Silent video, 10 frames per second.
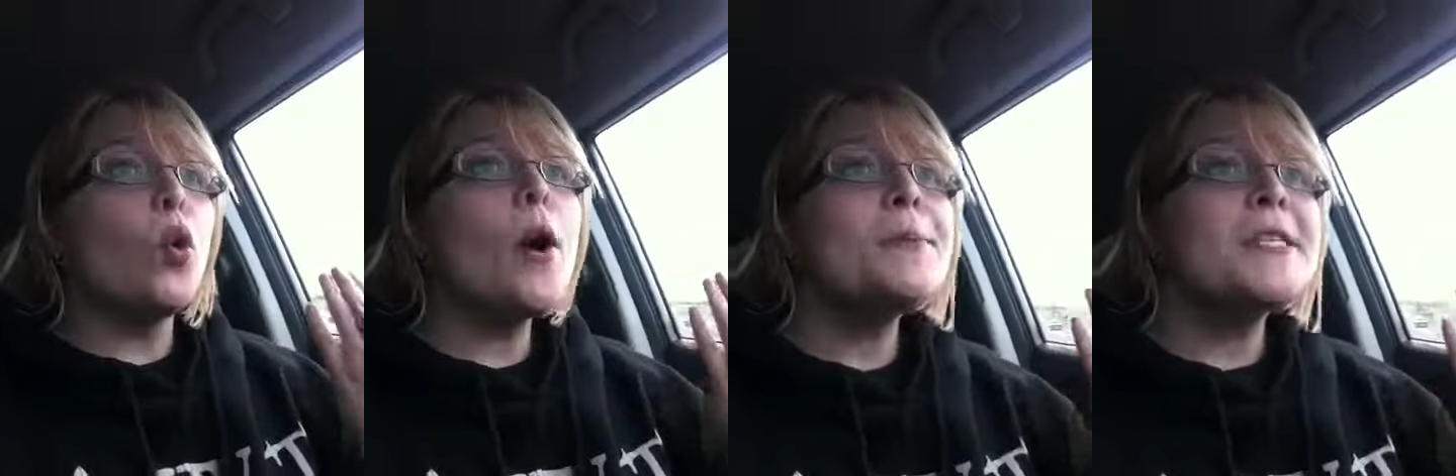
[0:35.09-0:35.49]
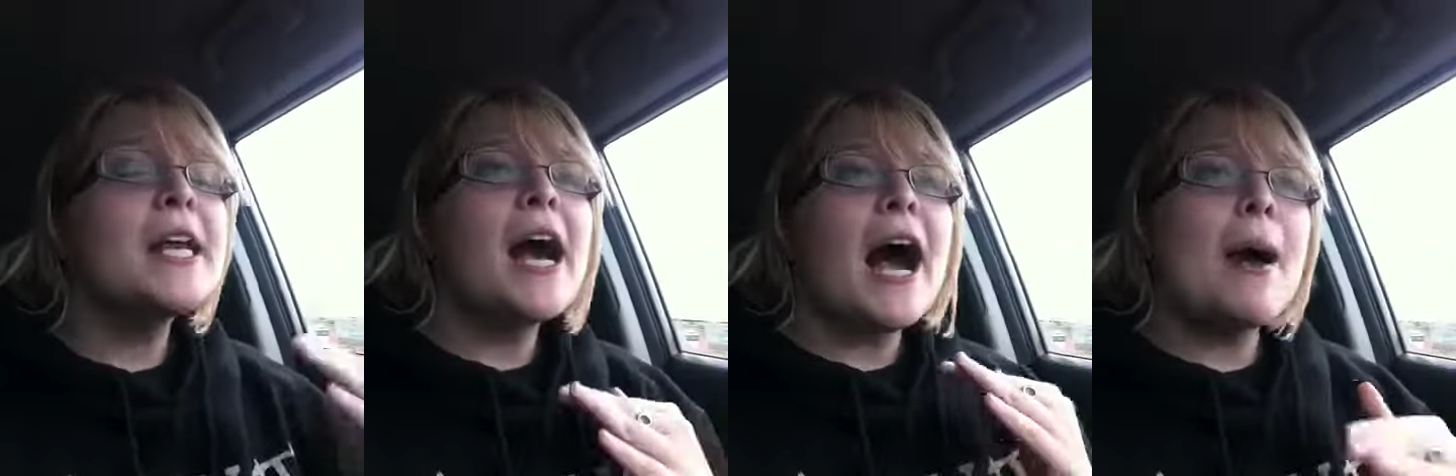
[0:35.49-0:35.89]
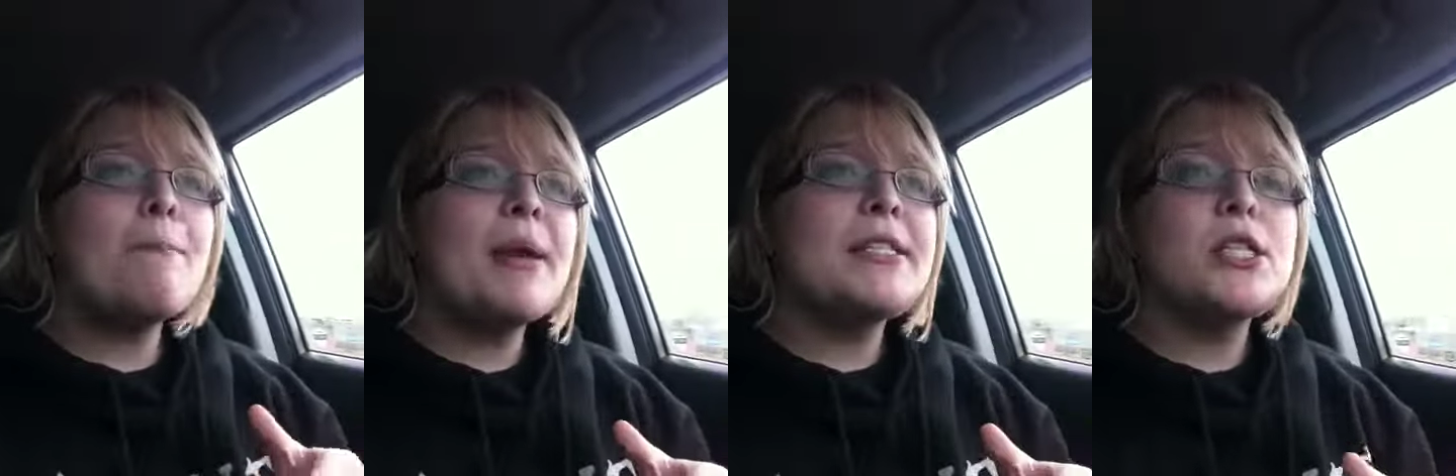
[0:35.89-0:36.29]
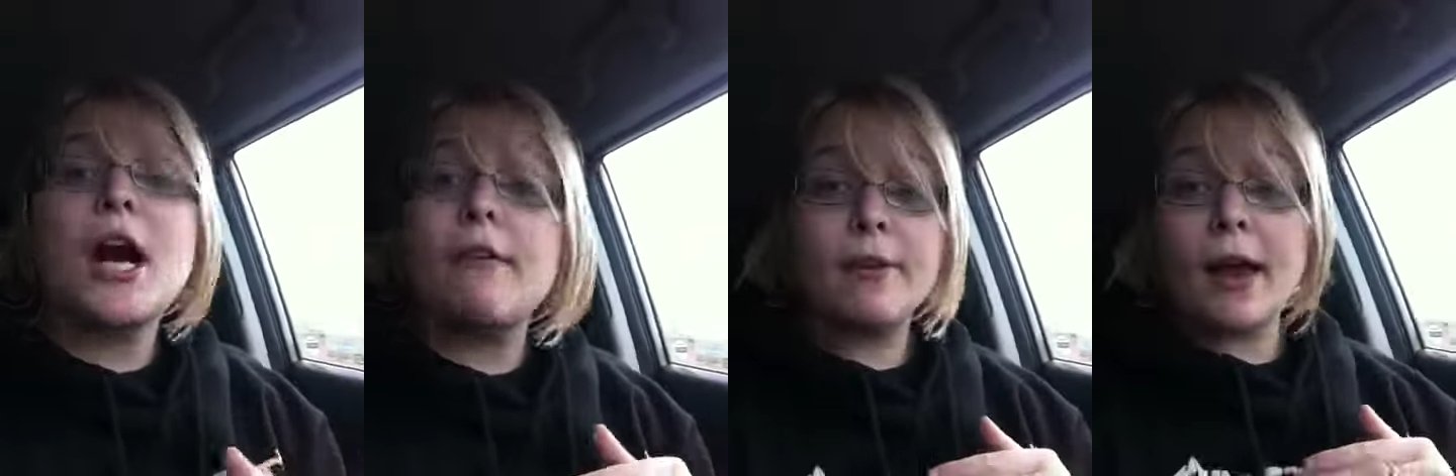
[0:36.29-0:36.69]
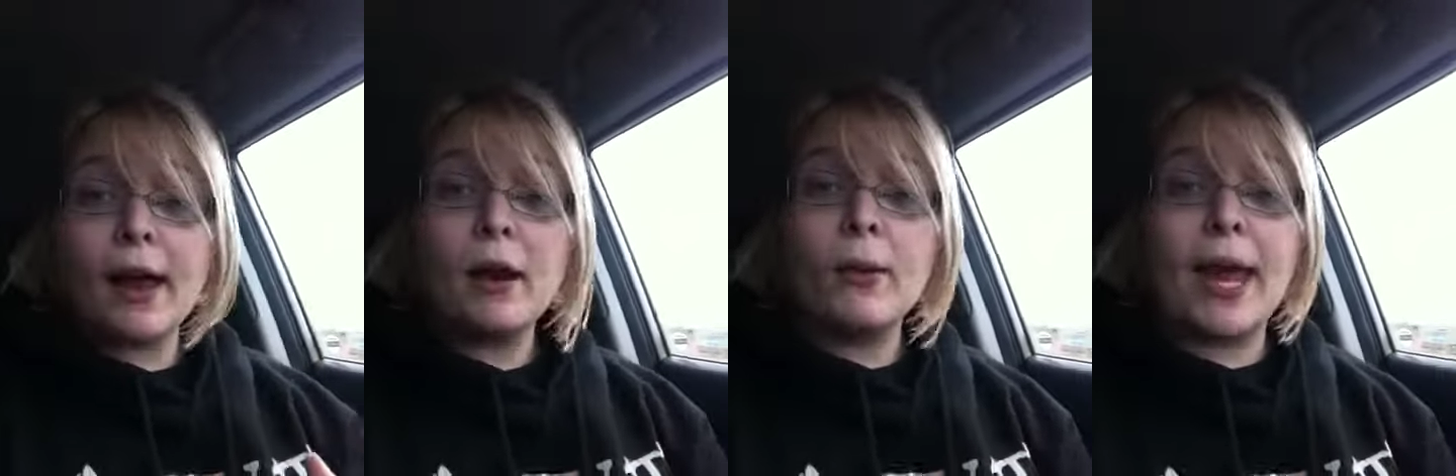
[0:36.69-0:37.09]
Whoops, I'm pissed off,
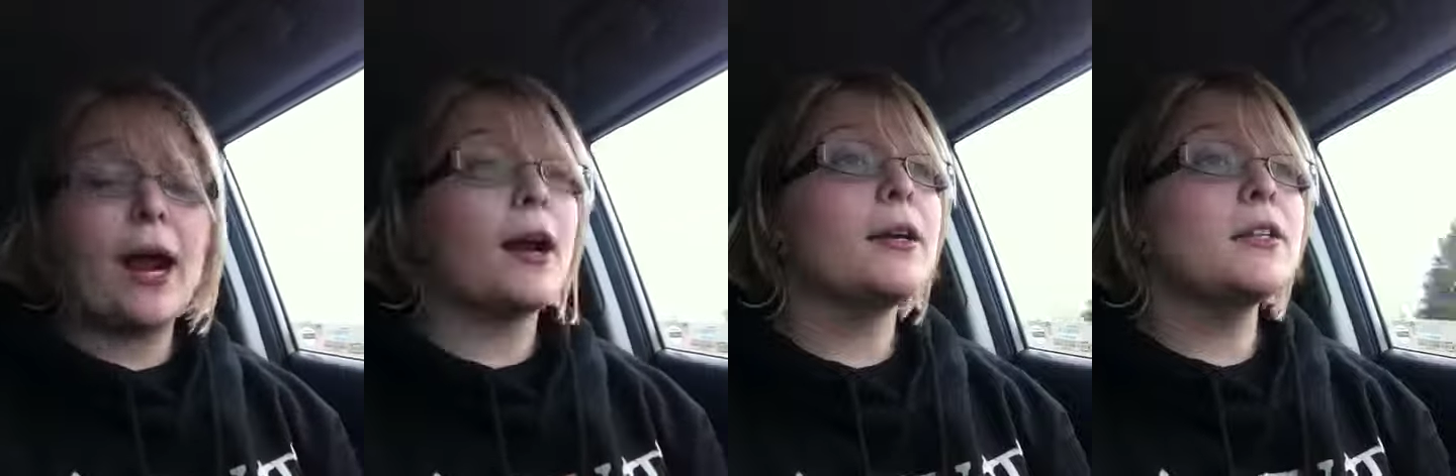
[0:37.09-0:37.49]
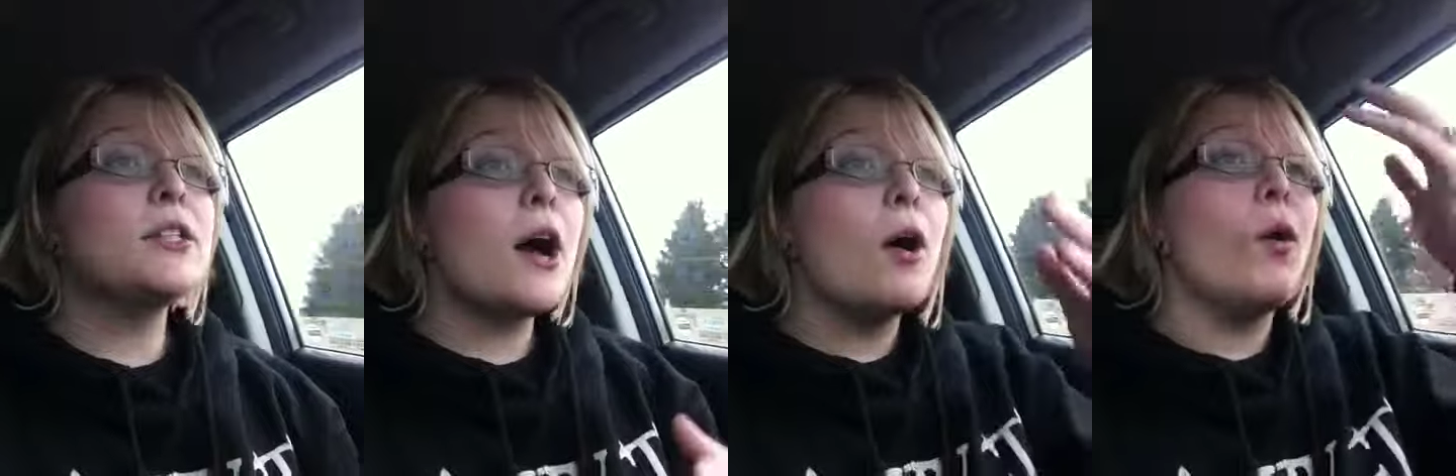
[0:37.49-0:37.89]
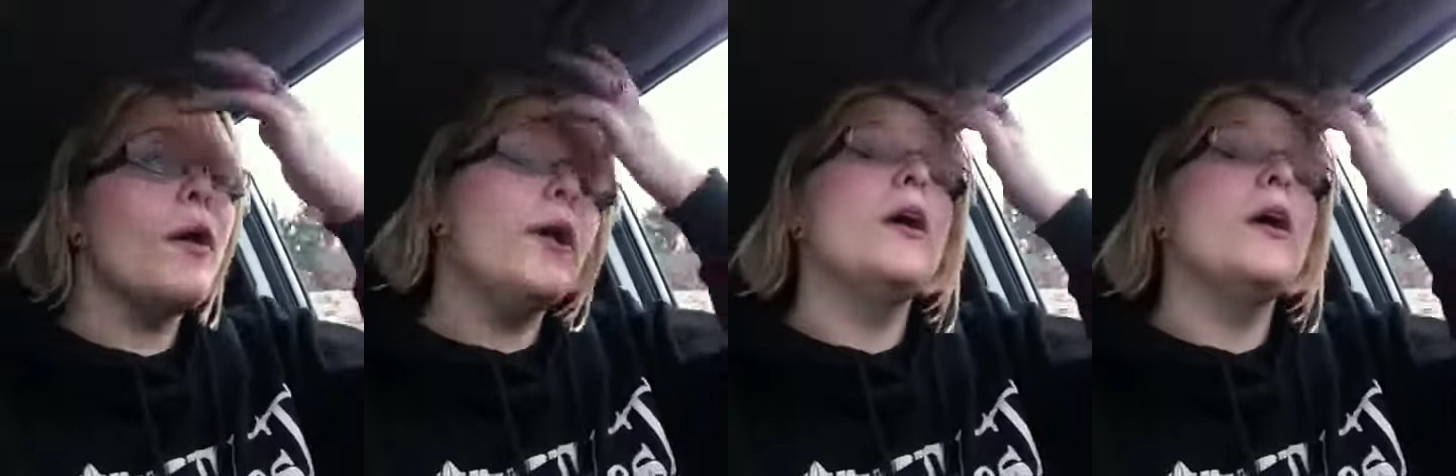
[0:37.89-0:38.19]
I don't care. So,